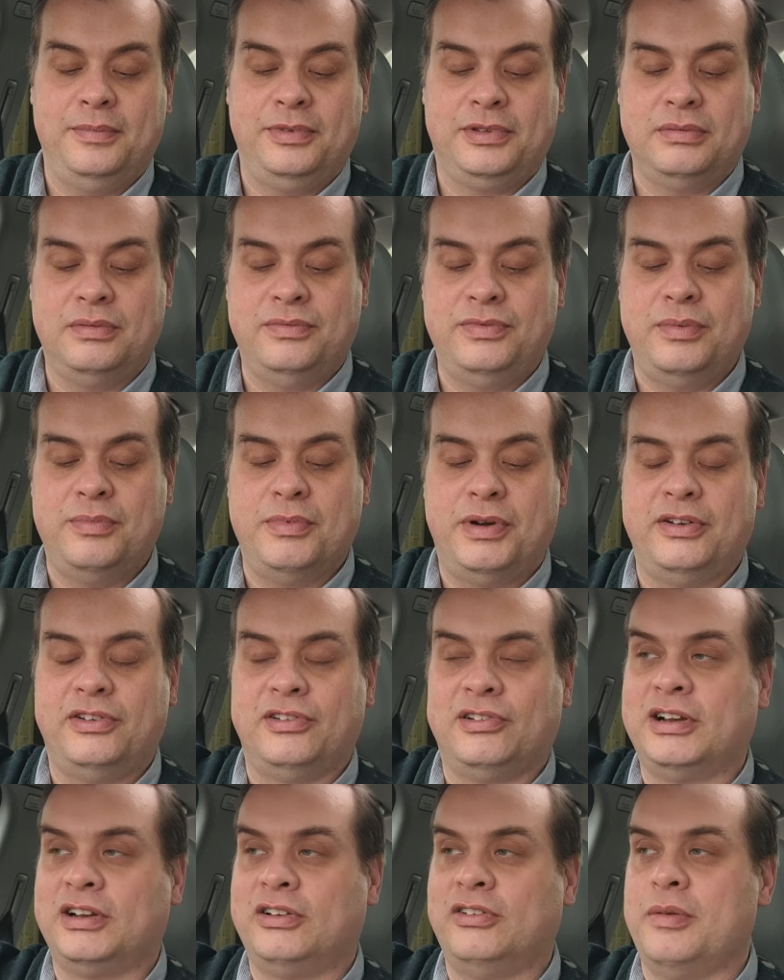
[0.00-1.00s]
Some of you might have
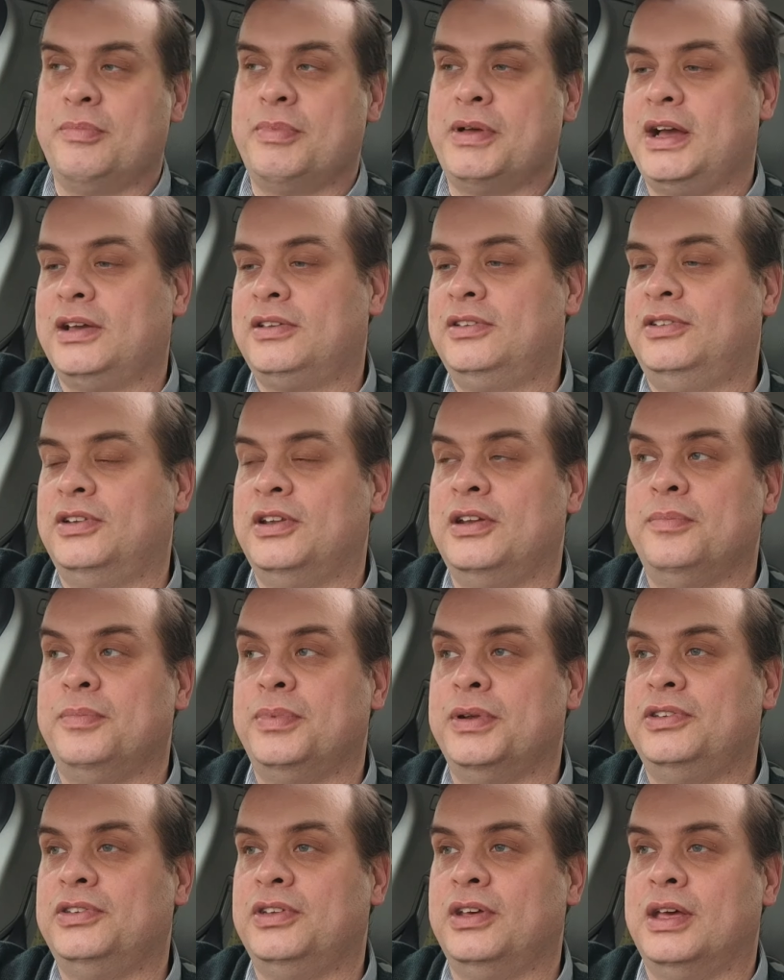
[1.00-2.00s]
just clicked on it by accident,
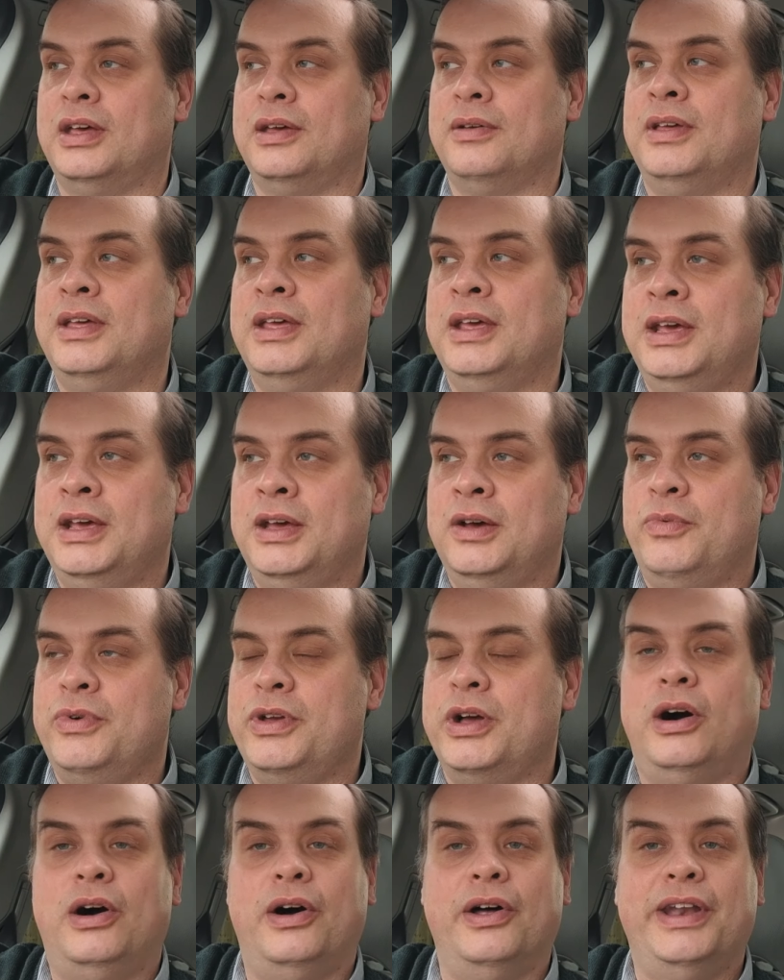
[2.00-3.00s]
but
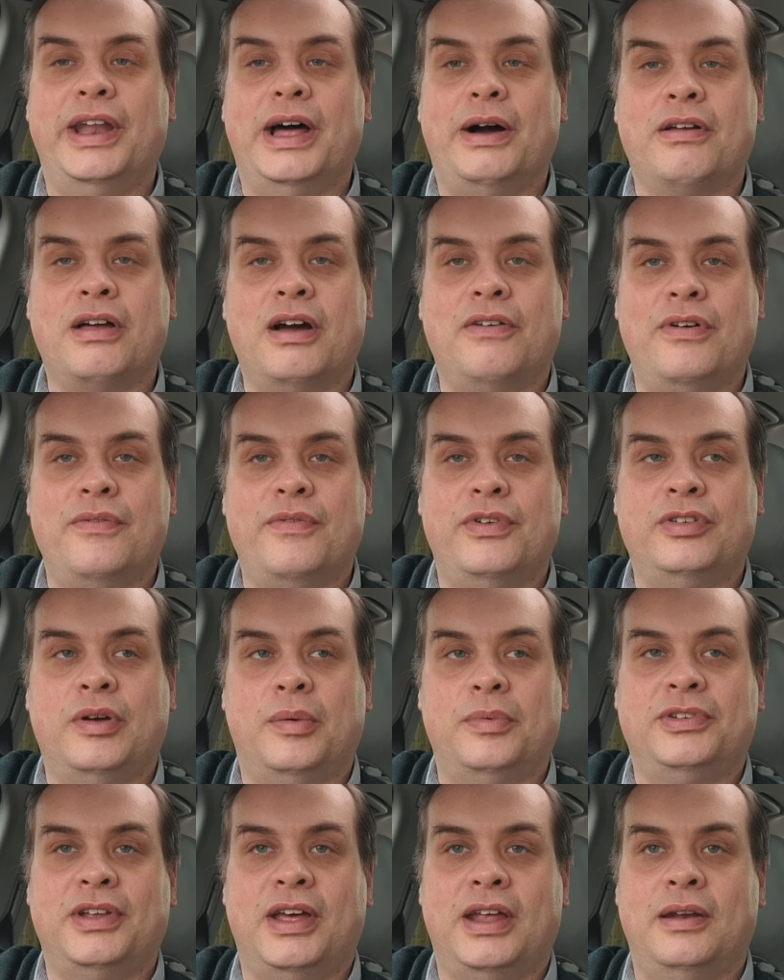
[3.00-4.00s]
we are now covering the
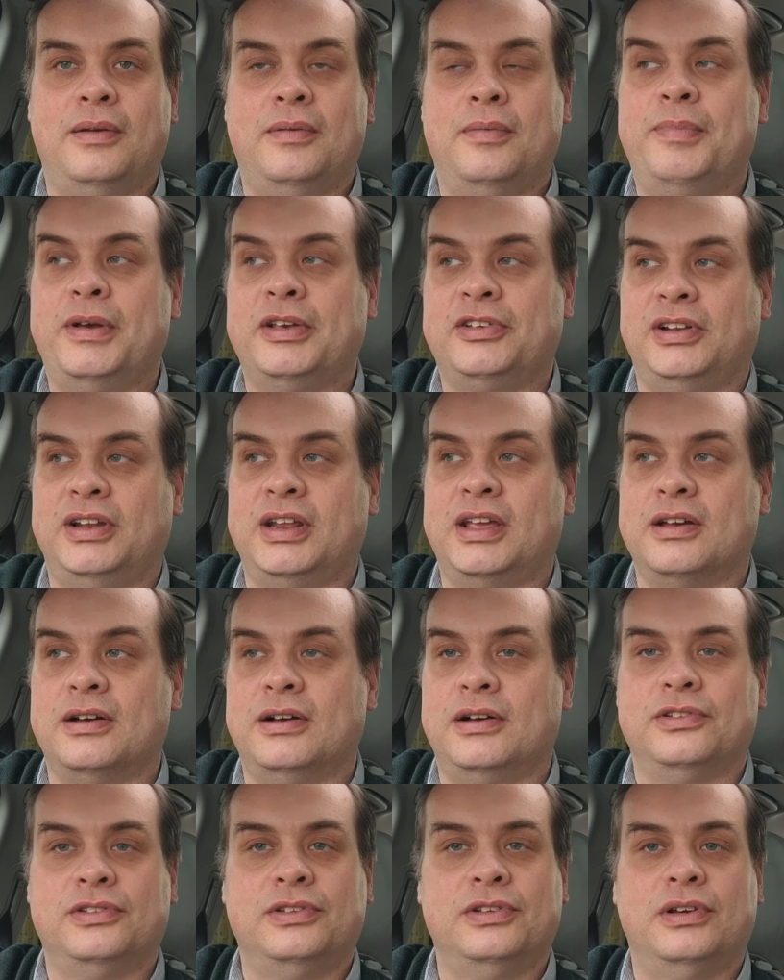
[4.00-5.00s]
top 10 best-selling
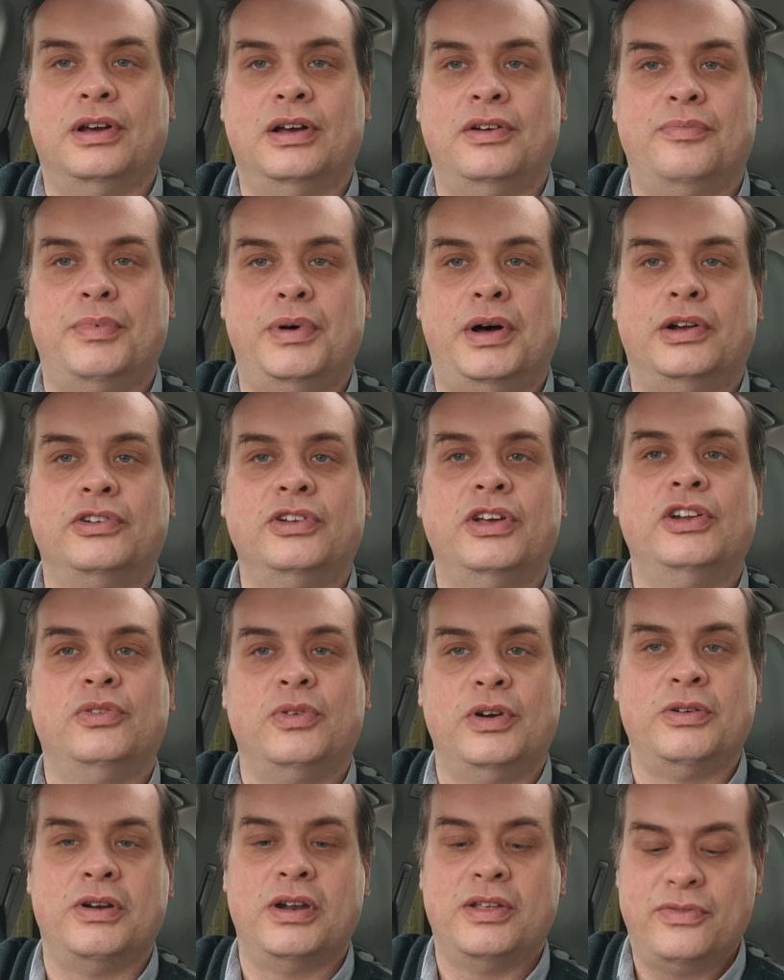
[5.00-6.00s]
cars of March
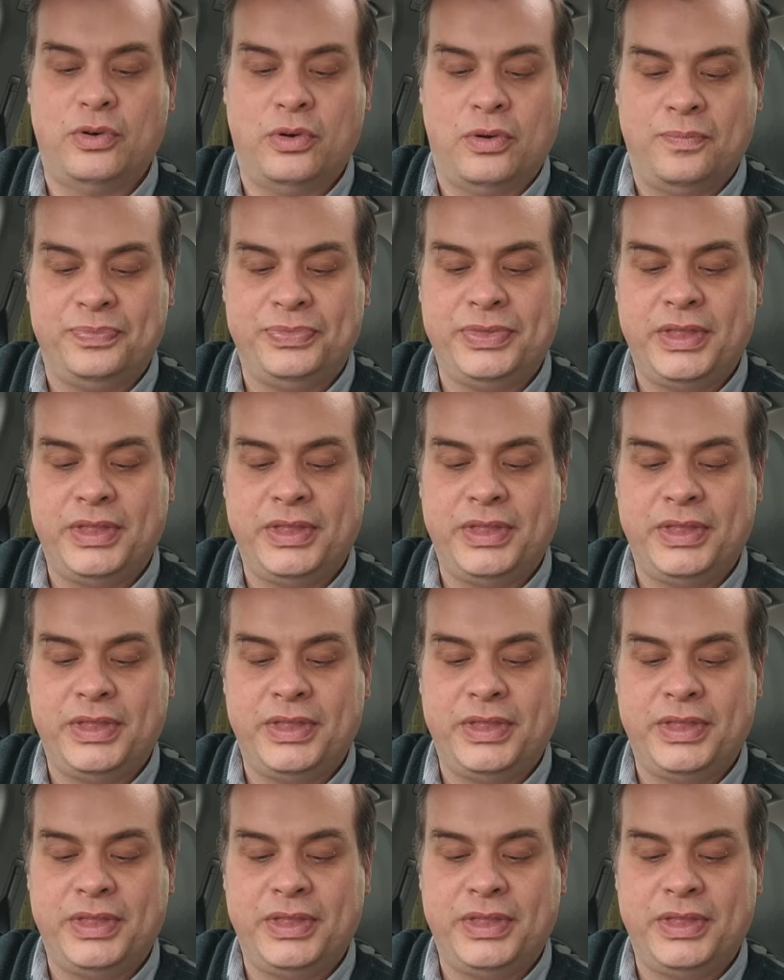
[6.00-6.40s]
2024.